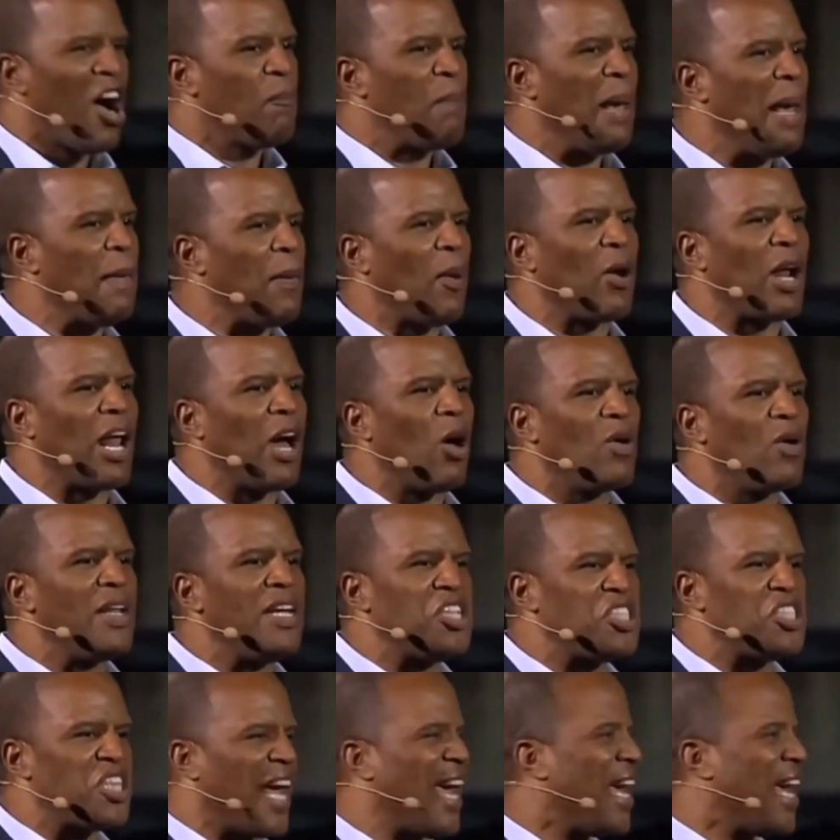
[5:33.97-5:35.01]
People
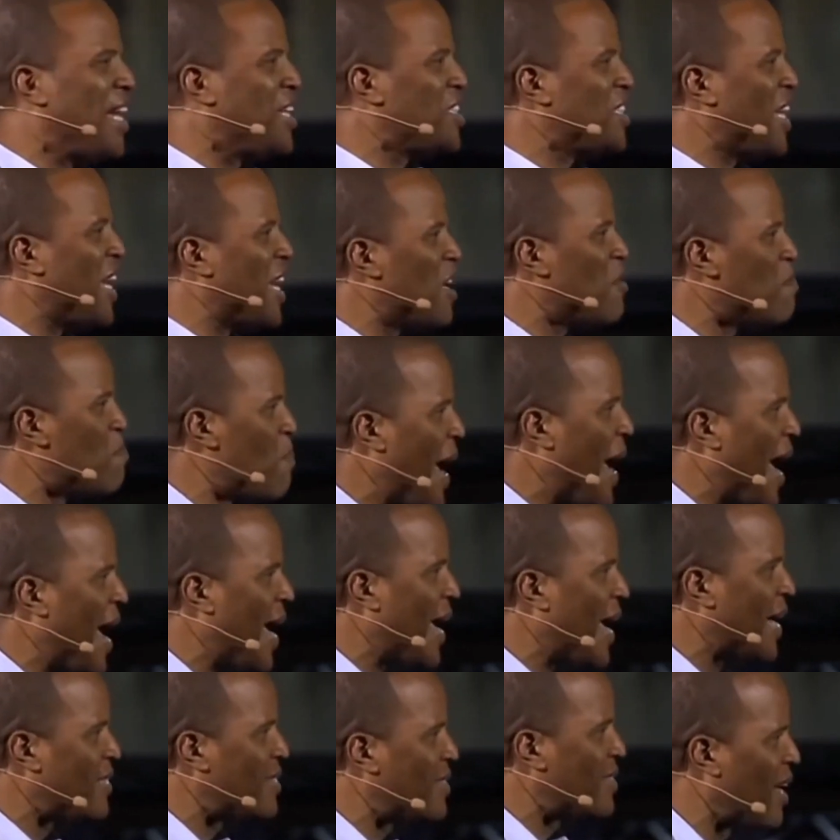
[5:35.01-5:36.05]
only change in
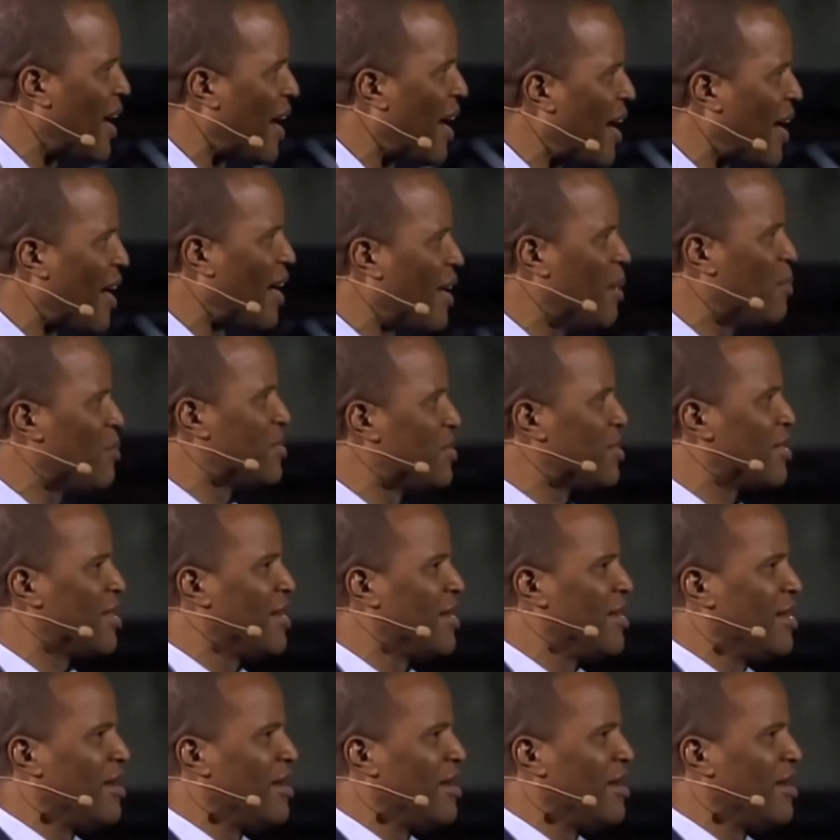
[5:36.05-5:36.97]
bad times.